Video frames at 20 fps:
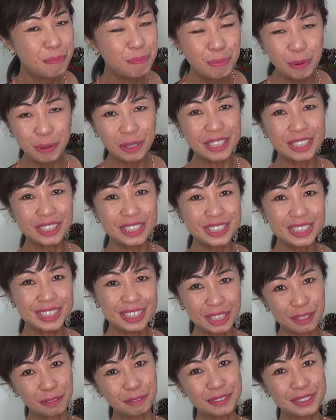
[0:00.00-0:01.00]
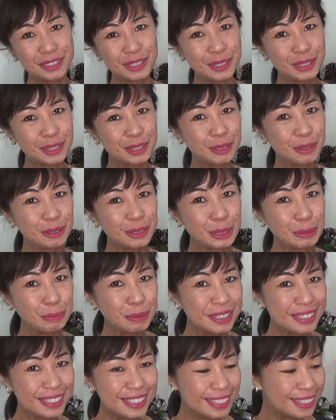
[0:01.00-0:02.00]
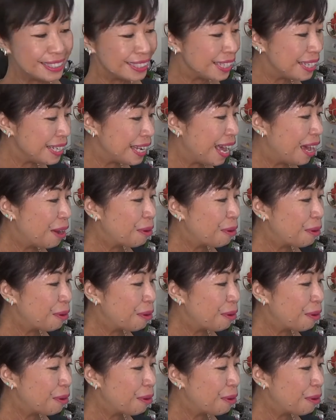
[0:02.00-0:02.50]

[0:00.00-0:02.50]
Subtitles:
bookish gifts this Christmas season.